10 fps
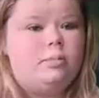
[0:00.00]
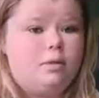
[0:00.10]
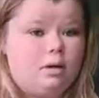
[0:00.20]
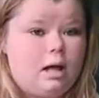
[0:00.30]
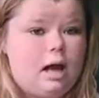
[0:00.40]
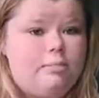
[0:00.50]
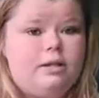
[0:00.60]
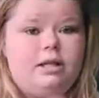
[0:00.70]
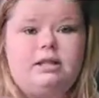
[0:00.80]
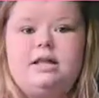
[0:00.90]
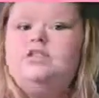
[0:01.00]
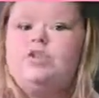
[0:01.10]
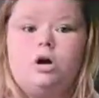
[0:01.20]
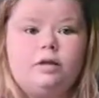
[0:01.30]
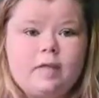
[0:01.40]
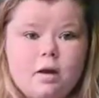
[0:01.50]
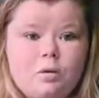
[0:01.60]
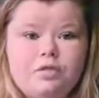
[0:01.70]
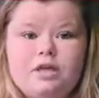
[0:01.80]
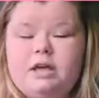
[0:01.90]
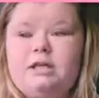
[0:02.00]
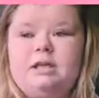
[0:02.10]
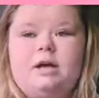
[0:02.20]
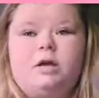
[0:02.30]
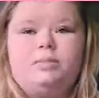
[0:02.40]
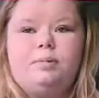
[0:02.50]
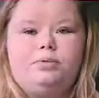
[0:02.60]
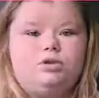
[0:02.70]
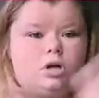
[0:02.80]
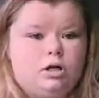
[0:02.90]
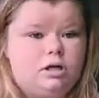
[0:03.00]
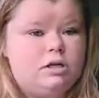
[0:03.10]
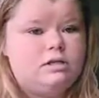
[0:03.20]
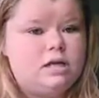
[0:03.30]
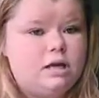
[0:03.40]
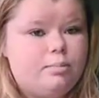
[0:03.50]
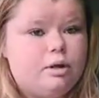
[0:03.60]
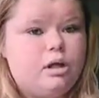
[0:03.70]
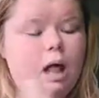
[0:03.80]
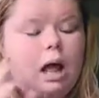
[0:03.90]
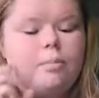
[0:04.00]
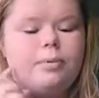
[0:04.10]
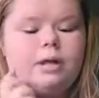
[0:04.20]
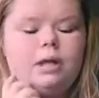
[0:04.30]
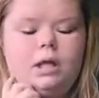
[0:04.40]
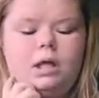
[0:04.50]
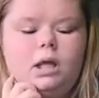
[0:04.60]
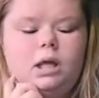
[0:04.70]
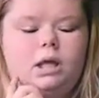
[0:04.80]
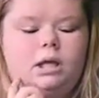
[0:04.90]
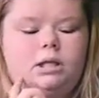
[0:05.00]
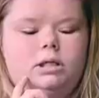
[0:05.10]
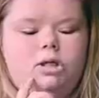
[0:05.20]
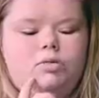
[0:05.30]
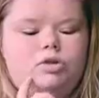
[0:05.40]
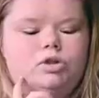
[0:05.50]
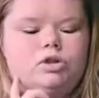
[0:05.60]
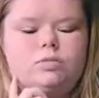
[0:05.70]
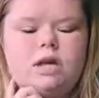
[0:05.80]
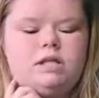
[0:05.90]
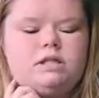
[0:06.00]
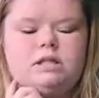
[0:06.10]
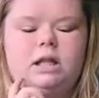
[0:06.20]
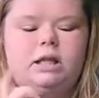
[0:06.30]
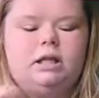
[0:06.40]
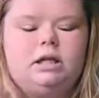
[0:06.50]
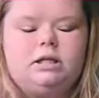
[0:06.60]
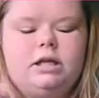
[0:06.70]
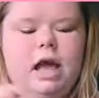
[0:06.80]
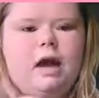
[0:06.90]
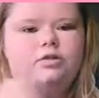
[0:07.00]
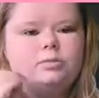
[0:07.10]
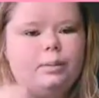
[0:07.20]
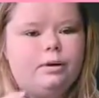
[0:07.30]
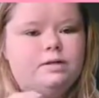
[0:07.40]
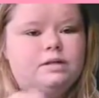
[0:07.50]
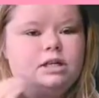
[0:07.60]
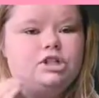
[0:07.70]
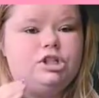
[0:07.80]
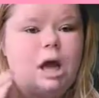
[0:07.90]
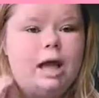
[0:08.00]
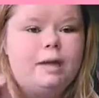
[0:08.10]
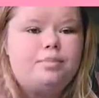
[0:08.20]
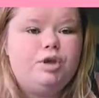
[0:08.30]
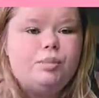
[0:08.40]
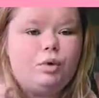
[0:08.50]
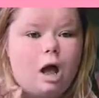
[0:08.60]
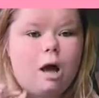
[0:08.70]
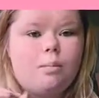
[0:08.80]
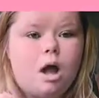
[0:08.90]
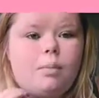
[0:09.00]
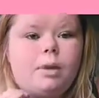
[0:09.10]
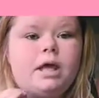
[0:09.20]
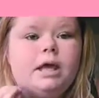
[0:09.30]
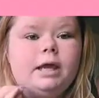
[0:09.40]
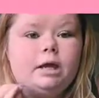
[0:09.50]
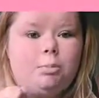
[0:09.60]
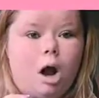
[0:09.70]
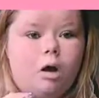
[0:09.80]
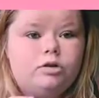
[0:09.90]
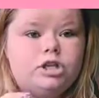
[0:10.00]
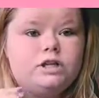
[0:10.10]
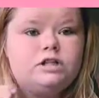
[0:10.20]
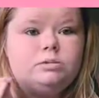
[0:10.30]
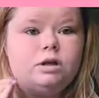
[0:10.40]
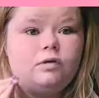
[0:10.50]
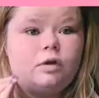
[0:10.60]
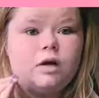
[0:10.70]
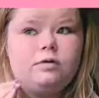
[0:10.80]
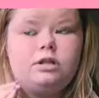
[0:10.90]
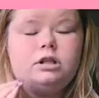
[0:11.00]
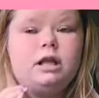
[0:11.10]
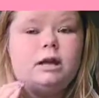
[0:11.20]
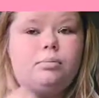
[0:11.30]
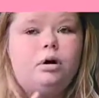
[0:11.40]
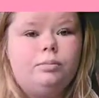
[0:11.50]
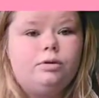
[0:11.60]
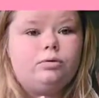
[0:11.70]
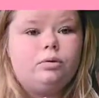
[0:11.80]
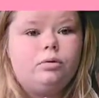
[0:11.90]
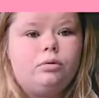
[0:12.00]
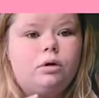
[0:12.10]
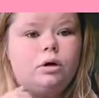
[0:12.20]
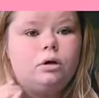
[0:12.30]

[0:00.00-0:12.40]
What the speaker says: up and clap, and like they started that whole thing, and then other people started to stand up and clap, and it was just amazing. Like, literally after my presentation, I had people come up and apologize to me for everything they had put me through